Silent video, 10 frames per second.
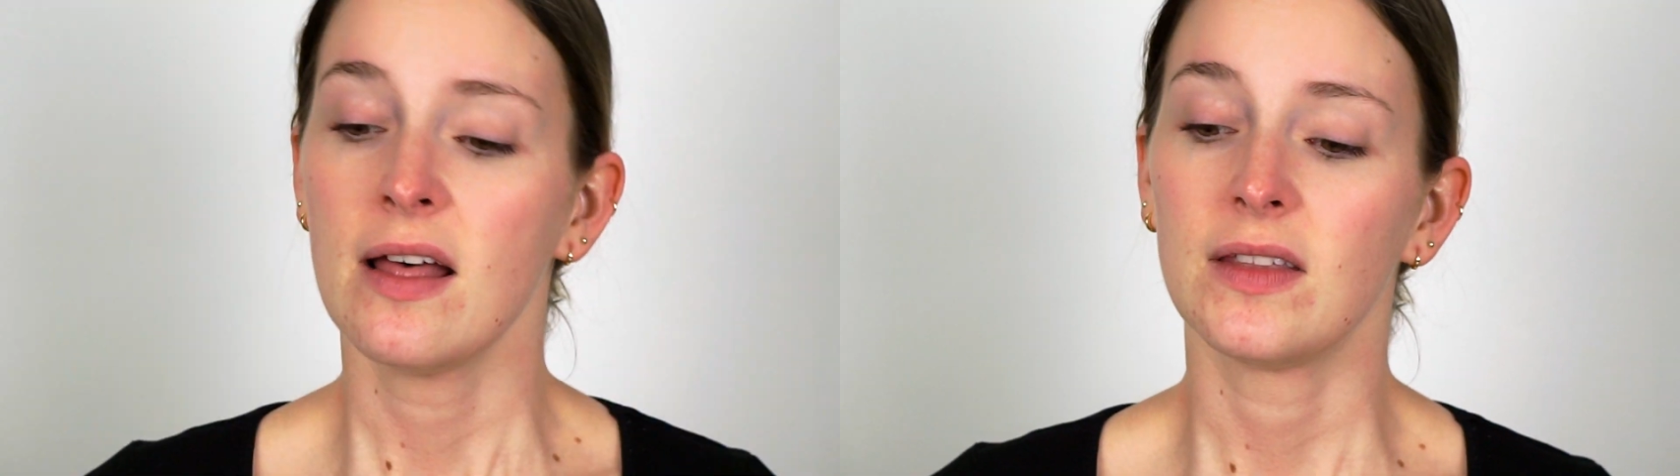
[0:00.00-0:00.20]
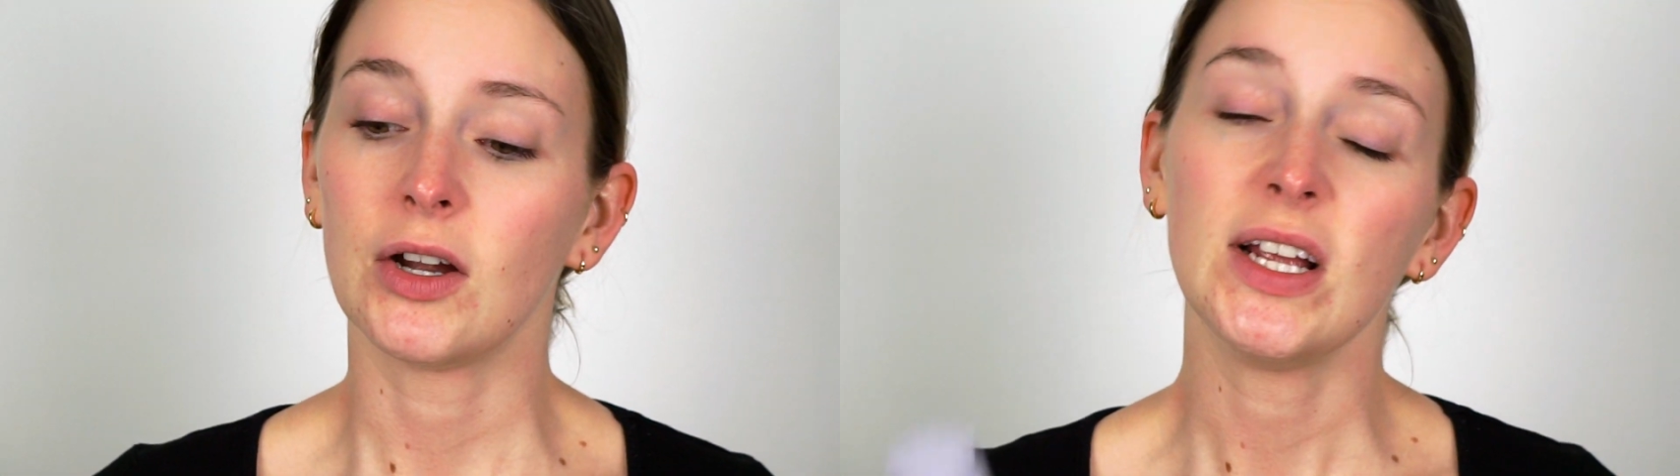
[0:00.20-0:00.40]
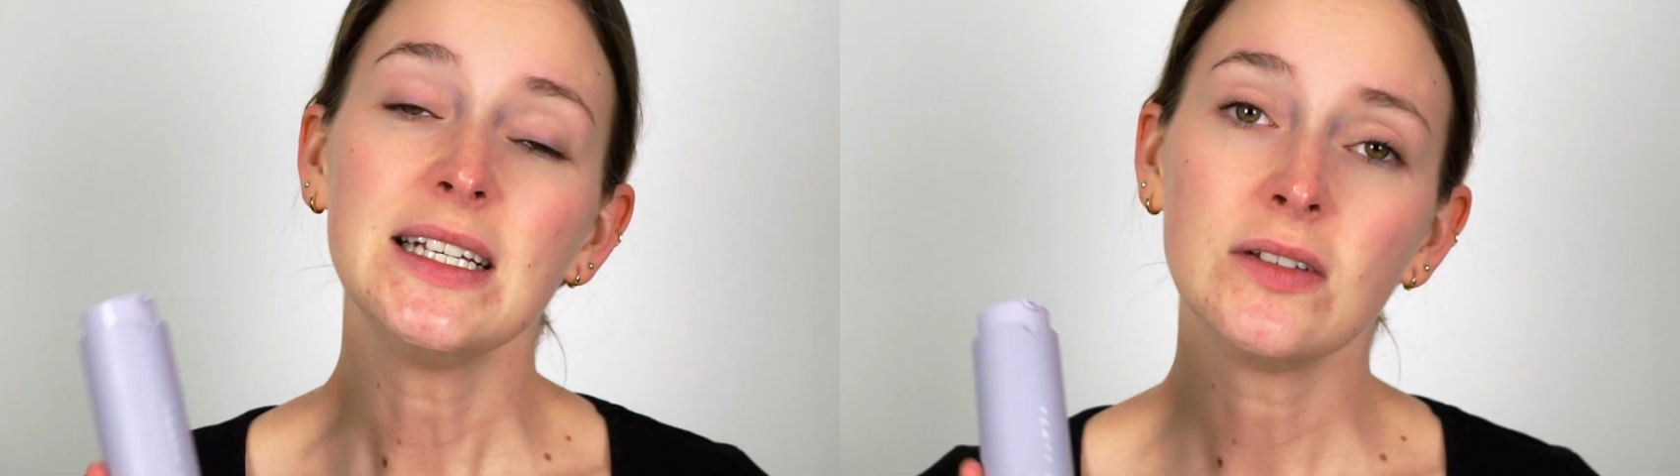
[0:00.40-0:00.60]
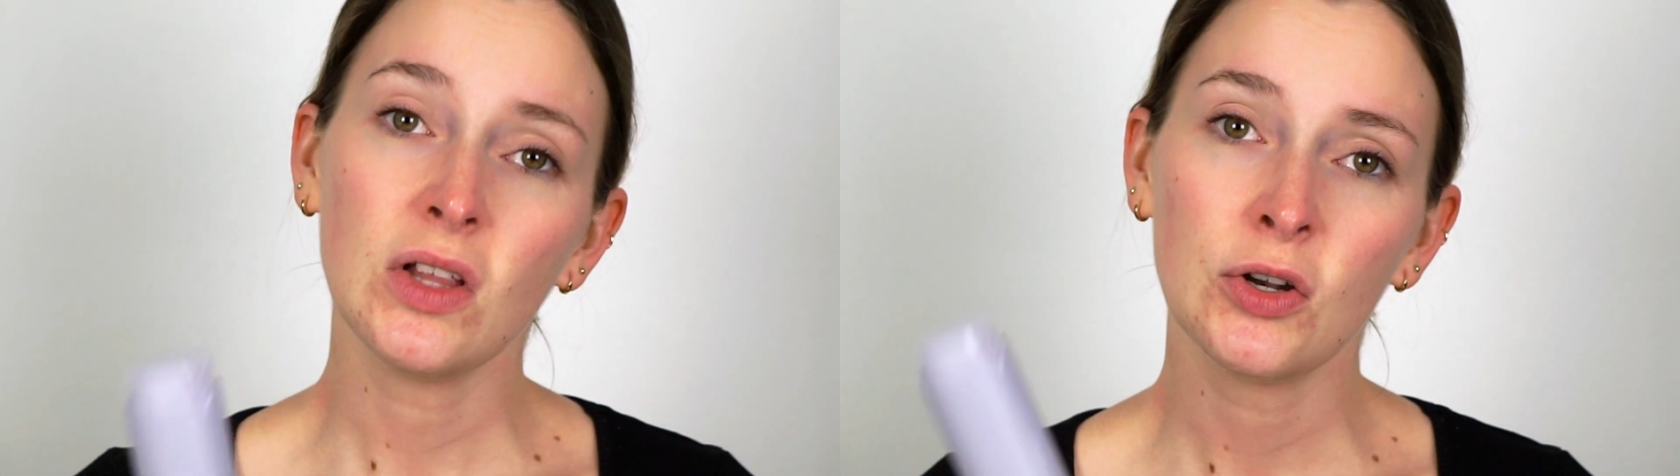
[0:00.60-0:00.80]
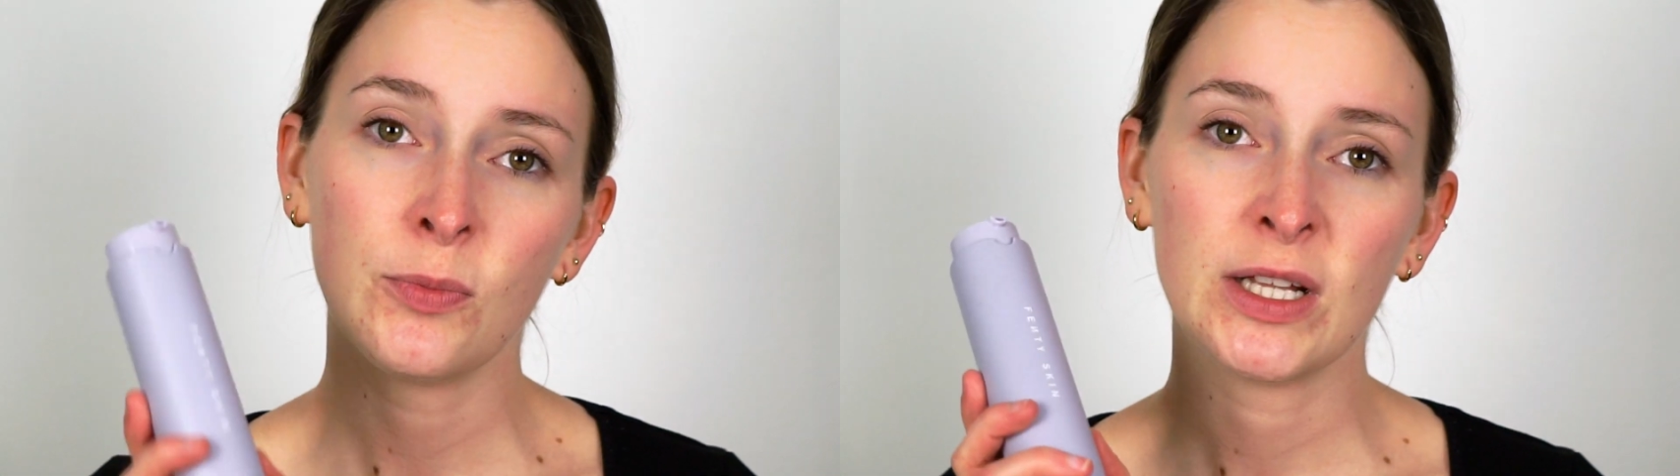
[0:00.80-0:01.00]
There is a
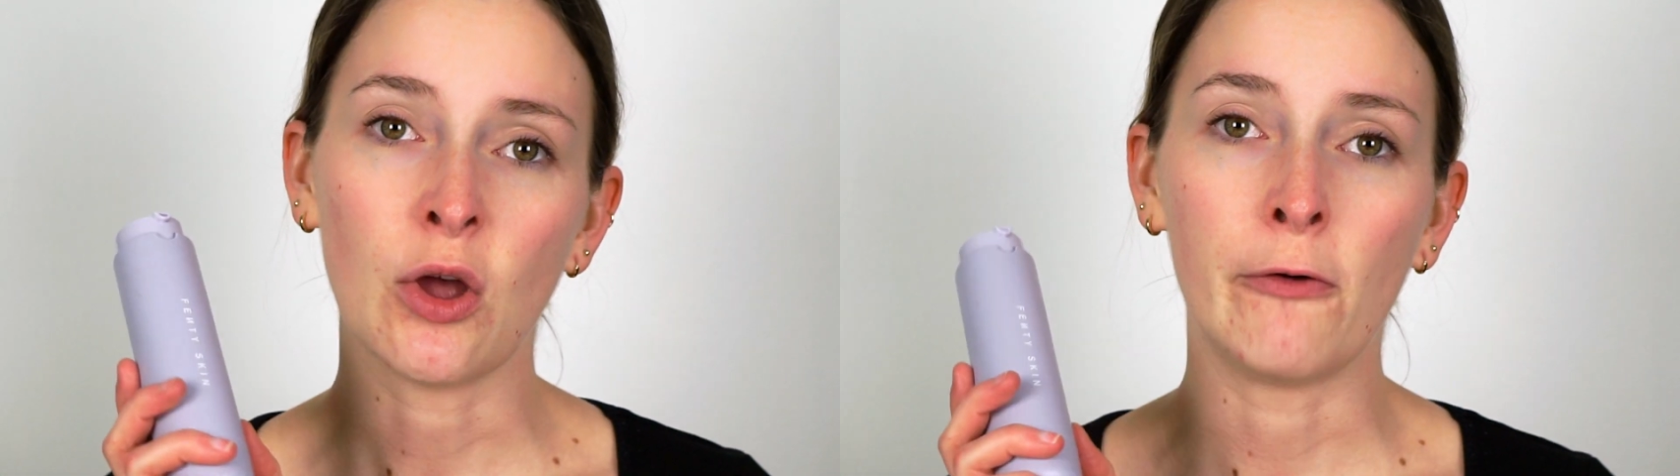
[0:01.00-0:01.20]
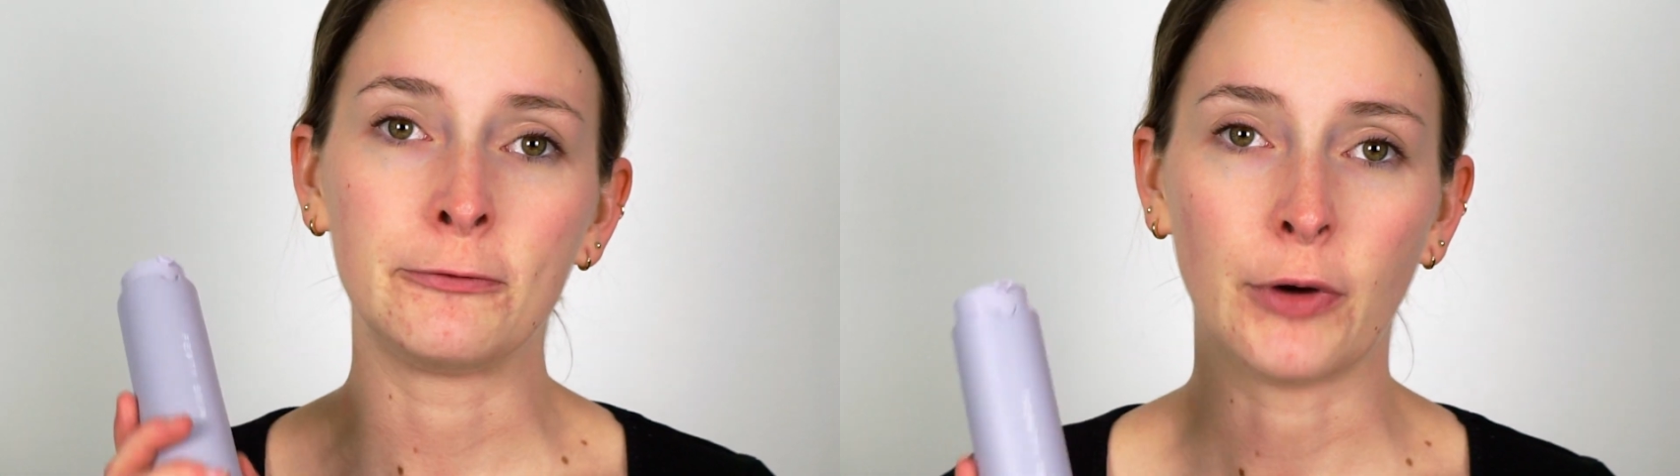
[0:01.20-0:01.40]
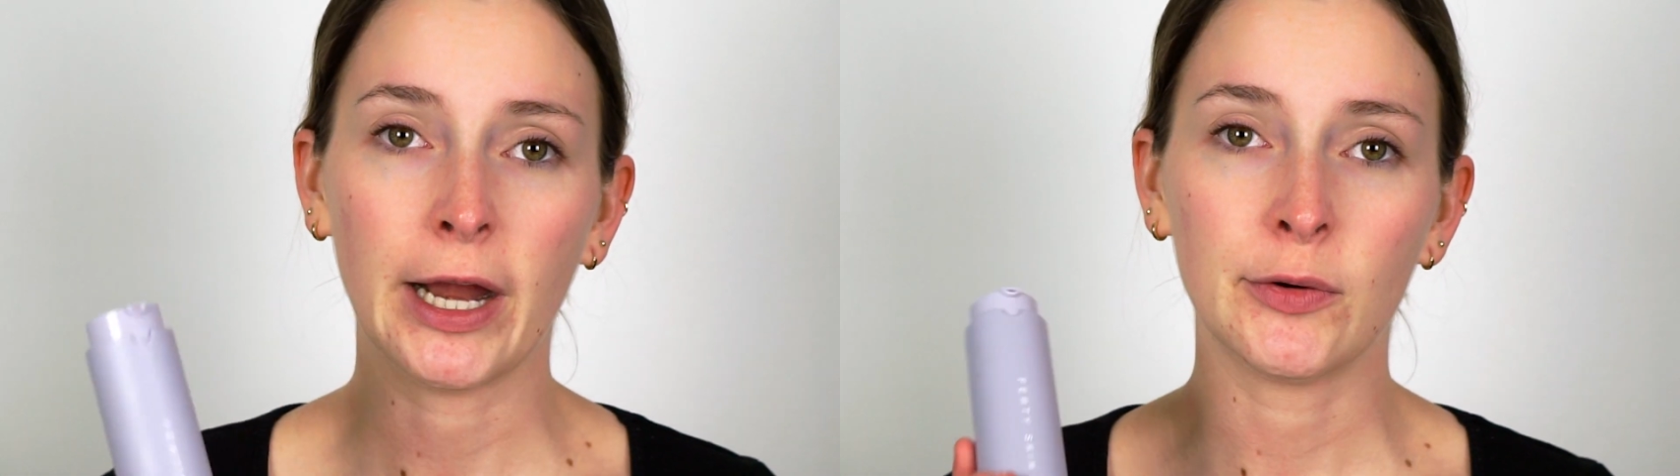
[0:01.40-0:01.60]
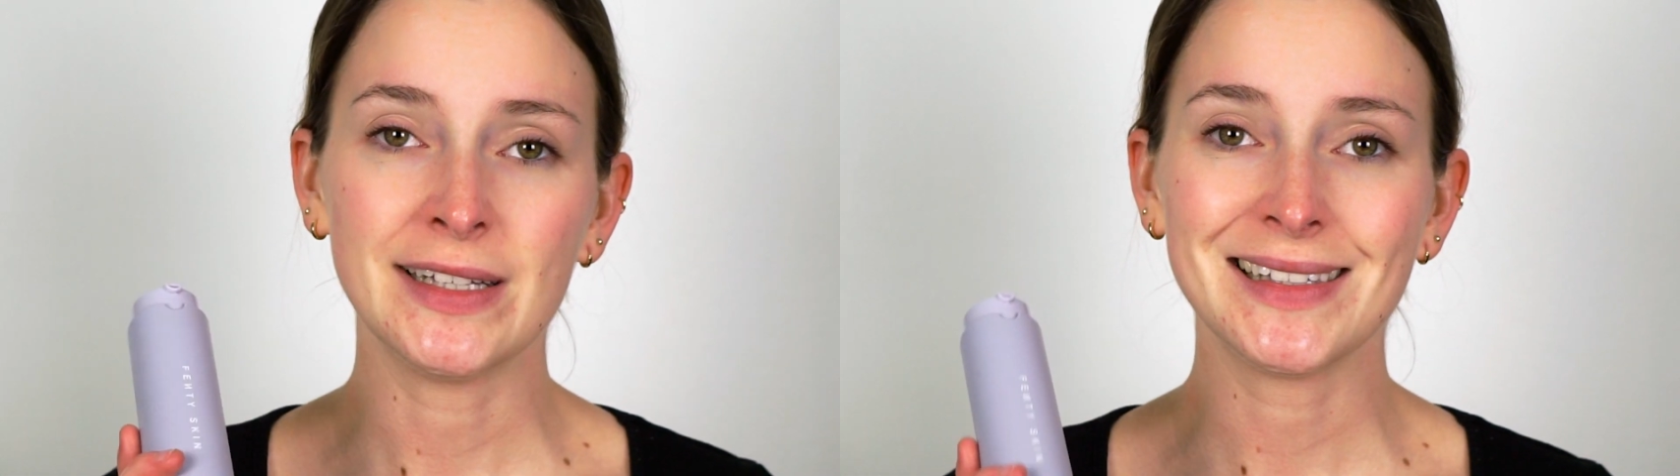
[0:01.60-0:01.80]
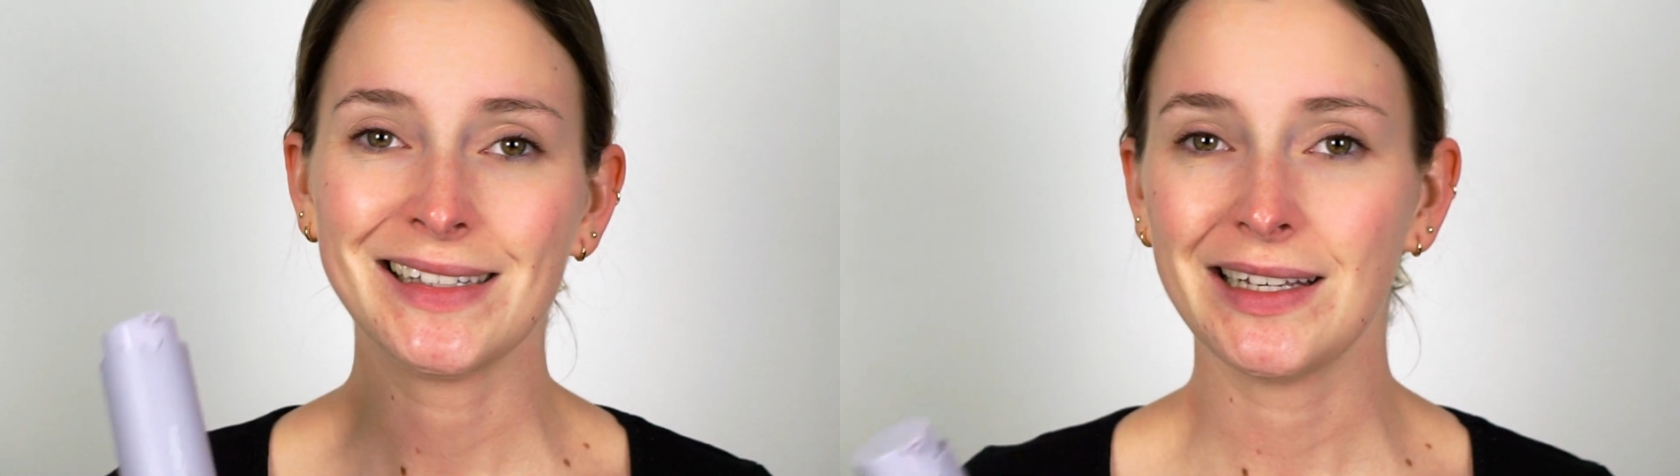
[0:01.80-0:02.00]
little bit of
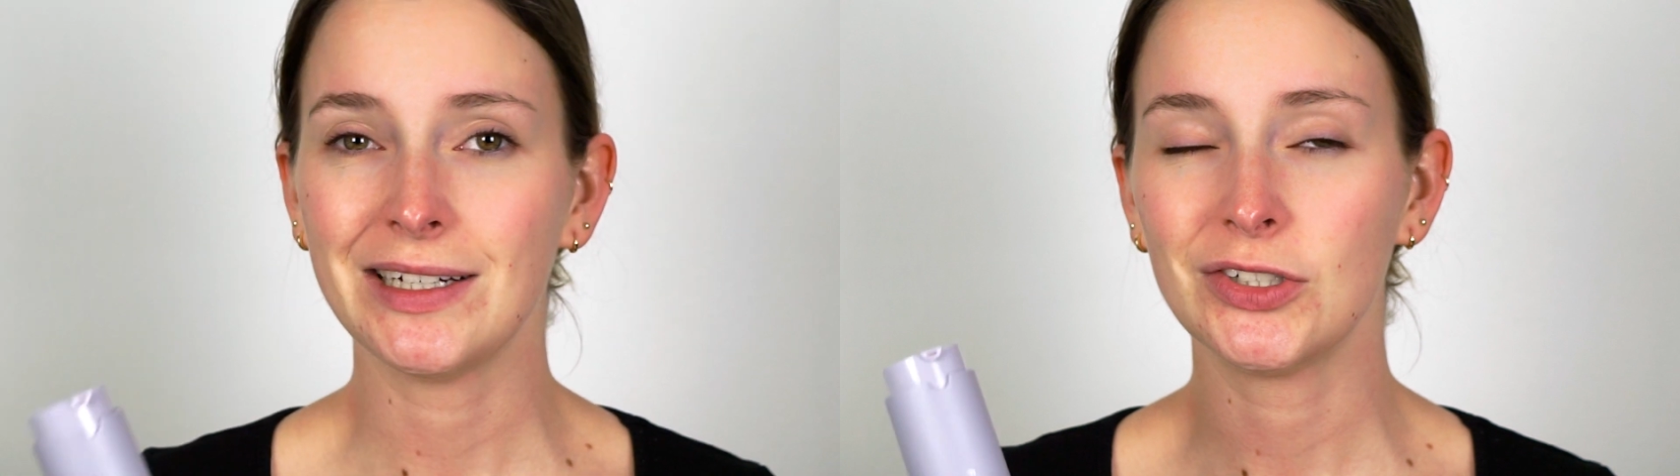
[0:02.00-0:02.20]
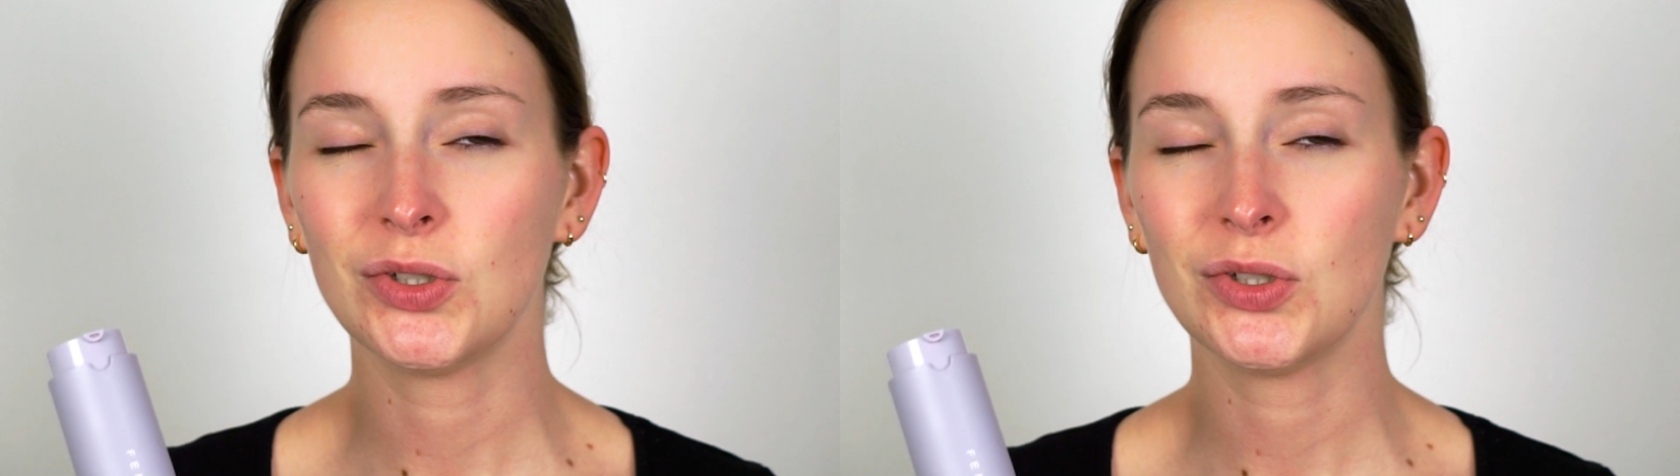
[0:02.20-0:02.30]
fragrance in here,